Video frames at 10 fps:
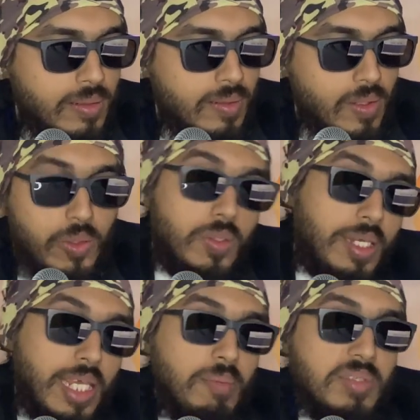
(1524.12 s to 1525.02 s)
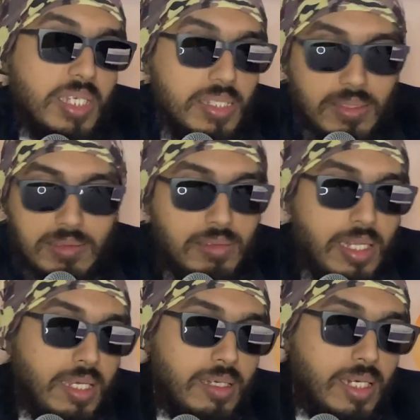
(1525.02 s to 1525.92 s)
Although the name says it's
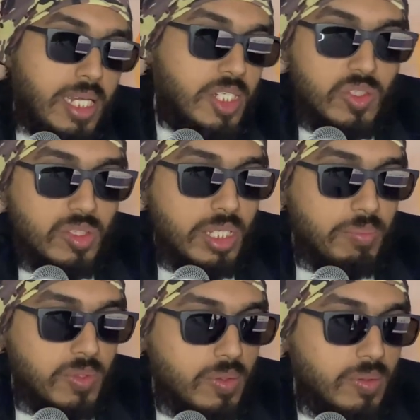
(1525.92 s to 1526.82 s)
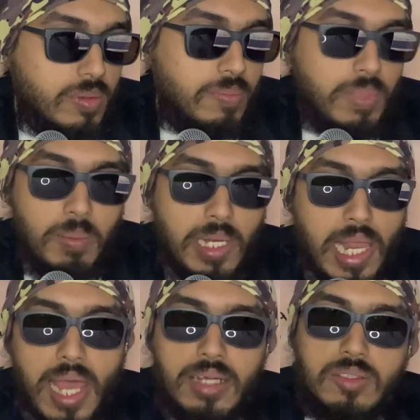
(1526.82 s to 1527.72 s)
like Lakshadweep, so maybe
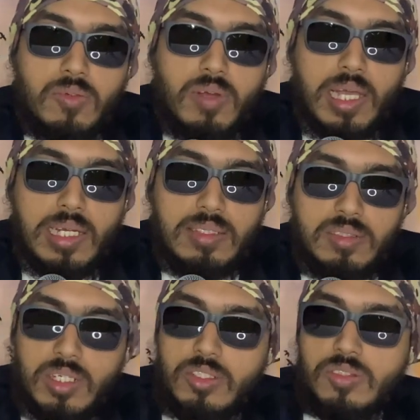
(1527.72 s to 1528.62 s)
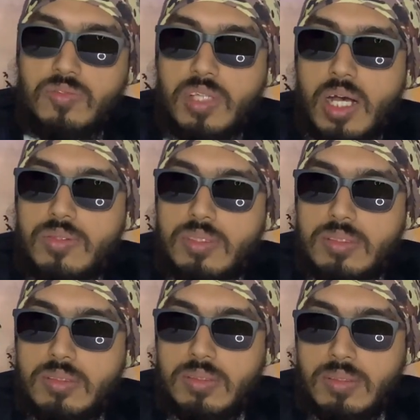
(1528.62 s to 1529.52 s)
lakhs of islands, hundreds of
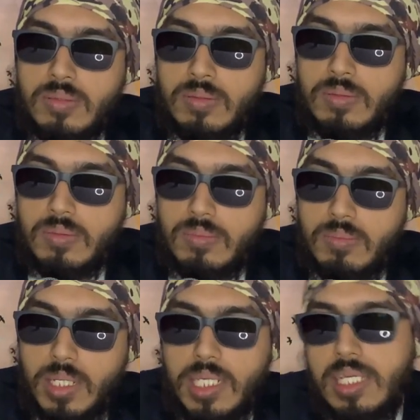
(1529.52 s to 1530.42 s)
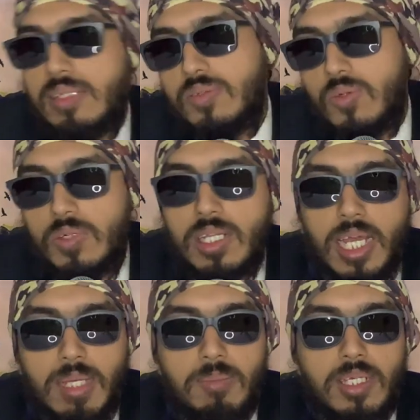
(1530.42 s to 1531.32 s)
thousands. But I guess over
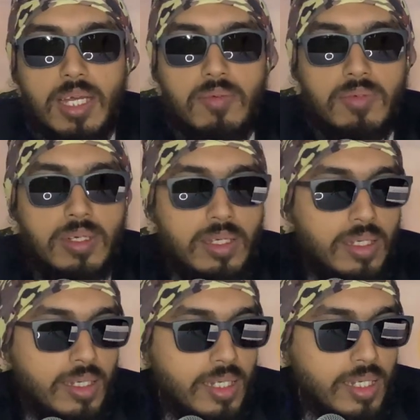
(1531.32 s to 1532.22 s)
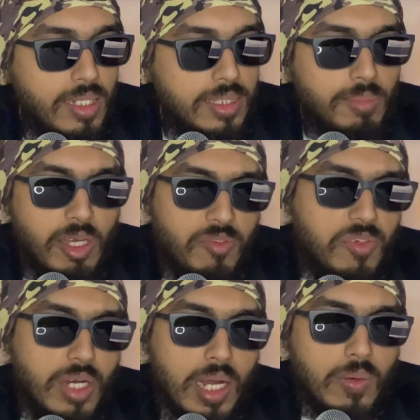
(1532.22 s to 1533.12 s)
time some have
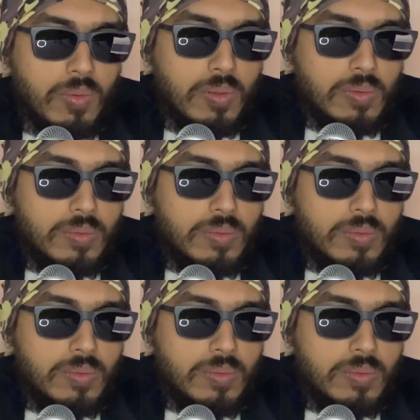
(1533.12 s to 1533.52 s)
drowned,